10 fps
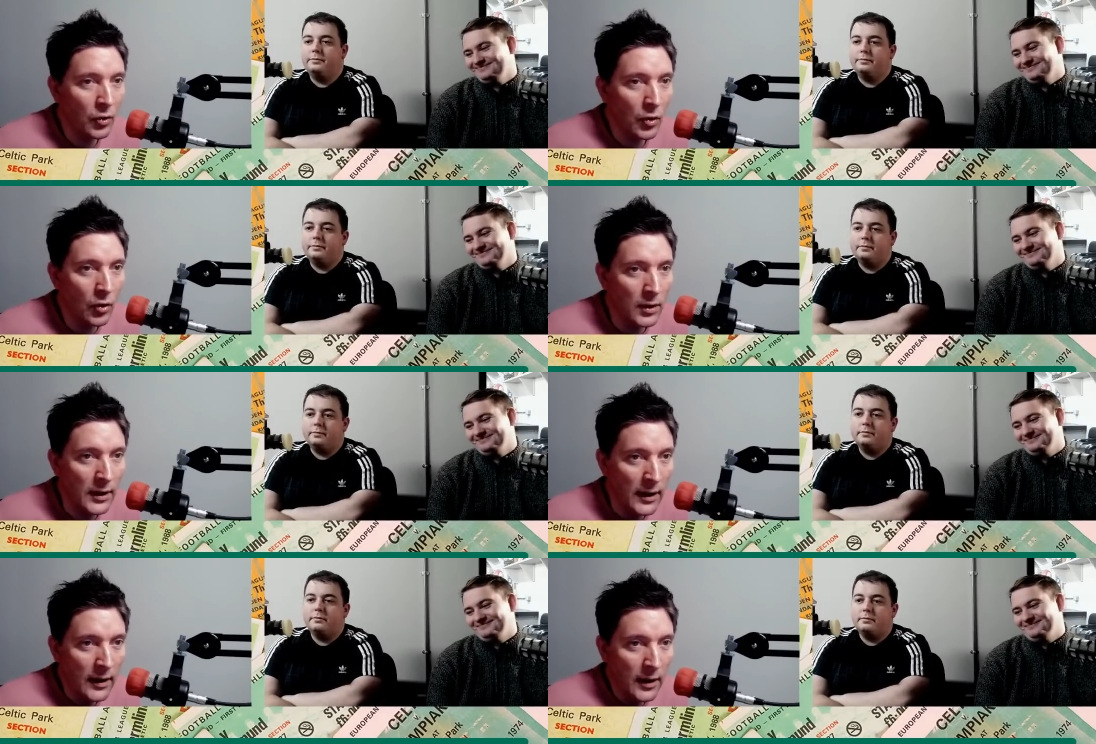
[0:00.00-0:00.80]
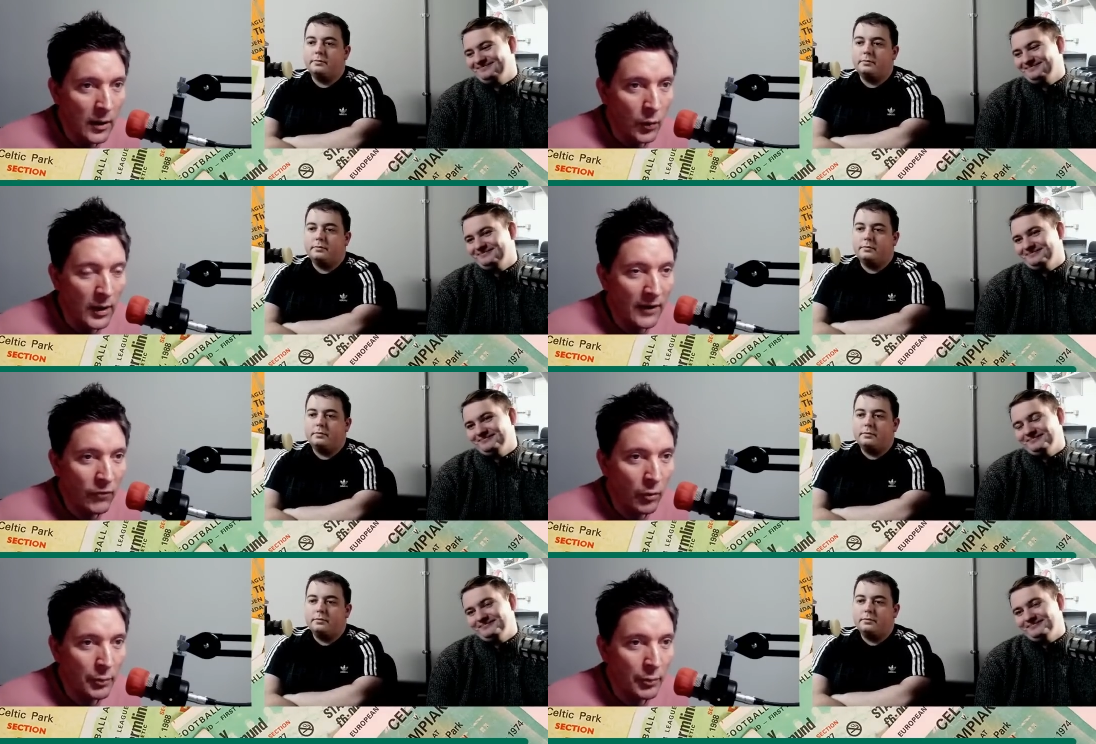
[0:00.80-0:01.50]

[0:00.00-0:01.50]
Speaker 1: Colin. We've got